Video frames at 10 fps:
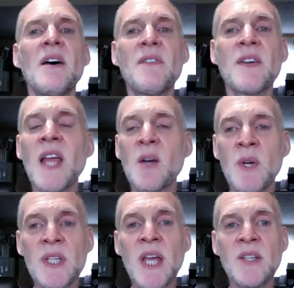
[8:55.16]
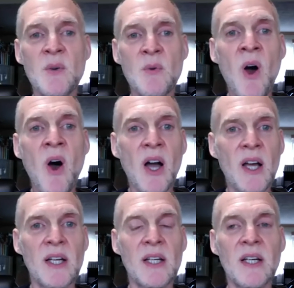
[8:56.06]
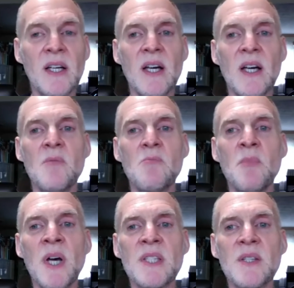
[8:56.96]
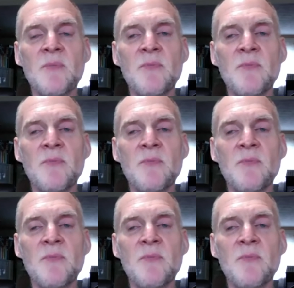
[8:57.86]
feel like, what did I do wrong? But